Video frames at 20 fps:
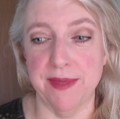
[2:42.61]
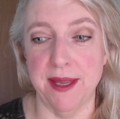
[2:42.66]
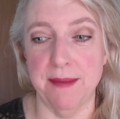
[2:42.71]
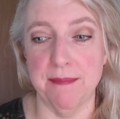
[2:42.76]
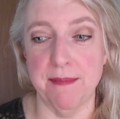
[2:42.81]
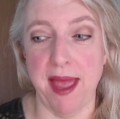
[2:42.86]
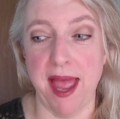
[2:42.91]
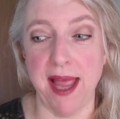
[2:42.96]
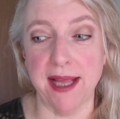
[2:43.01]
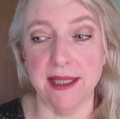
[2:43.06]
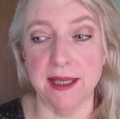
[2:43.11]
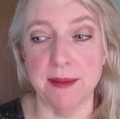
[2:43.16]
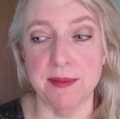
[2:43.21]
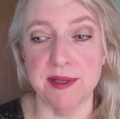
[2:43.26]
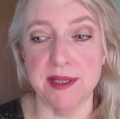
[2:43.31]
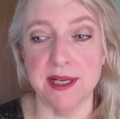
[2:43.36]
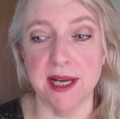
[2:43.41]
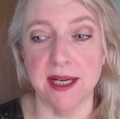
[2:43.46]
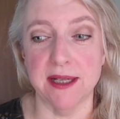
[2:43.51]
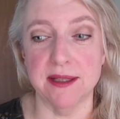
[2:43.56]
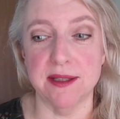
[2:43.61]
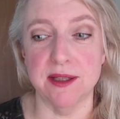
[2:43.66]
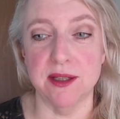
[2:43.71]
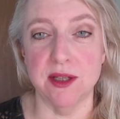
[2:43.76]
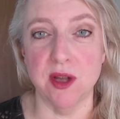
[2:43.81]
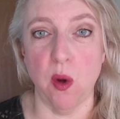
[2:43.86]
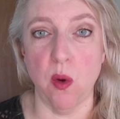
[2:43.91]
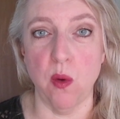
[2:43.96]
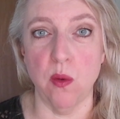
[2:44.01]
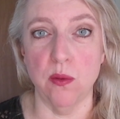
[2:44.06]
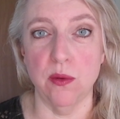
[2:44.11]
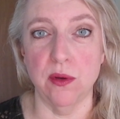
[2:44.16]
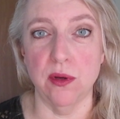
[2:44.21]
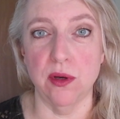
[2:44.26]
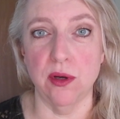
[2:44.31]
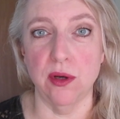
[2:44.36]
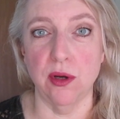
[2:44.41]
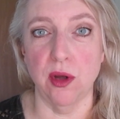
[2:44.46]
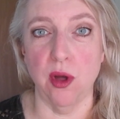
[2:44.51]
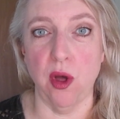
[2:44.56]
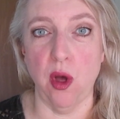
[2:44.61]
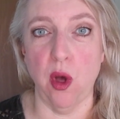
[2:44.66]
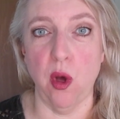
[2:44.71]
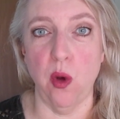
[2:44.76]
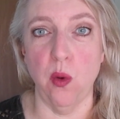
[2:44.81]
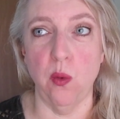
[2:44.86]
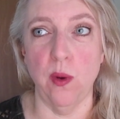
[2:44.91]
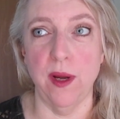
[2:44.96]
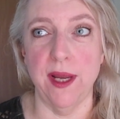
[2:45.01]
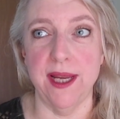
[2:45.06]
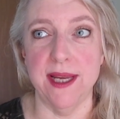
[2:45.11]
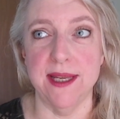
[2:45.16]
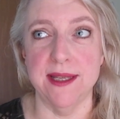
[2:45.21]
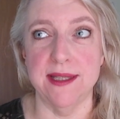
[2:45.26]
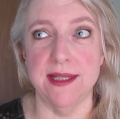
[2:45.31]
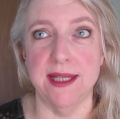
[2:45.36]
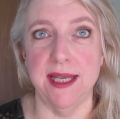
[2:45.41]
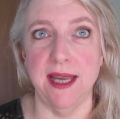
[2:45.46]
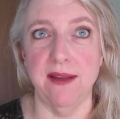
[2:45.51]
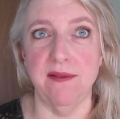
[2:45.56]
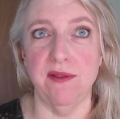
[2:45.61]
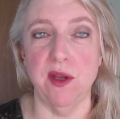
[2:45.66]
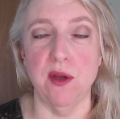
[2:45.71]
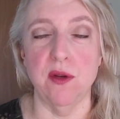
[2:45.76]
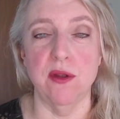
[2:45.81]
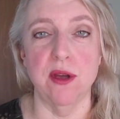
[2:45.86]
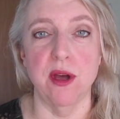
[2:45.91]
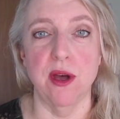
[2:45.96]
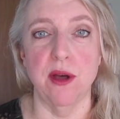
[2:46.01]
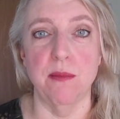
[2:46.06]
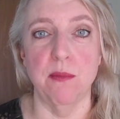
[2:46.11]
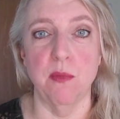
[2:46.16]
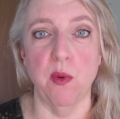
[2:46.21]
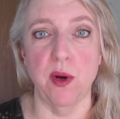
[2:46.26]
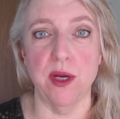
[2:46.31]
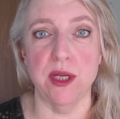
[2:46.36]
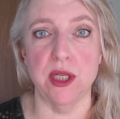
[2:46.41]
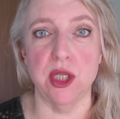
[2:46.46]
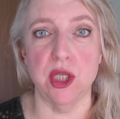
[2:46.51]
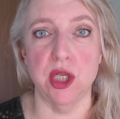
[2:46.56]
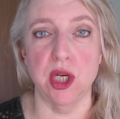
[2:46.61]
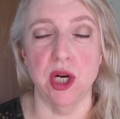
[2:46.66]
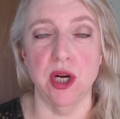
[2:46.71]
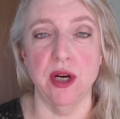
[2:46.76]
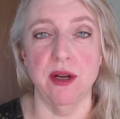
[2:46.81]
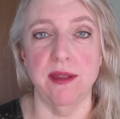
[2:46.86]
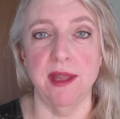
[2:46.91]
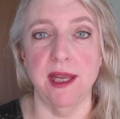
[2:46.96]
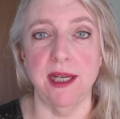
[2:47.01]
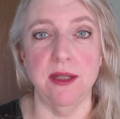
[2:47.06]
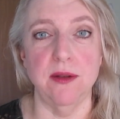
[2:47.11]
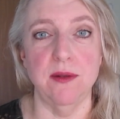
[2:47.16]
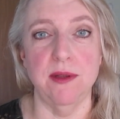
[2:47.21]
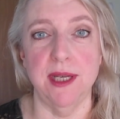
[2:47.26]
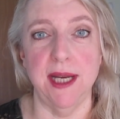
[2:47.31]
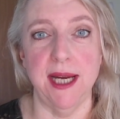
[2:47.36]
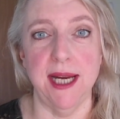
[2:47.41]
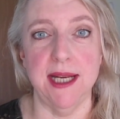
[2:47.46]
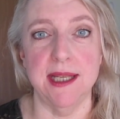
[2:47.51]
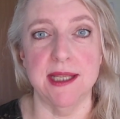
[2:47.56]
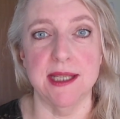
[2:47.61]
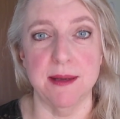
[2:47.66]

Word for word: MAC lipsticks don't always give you the moisture that you need.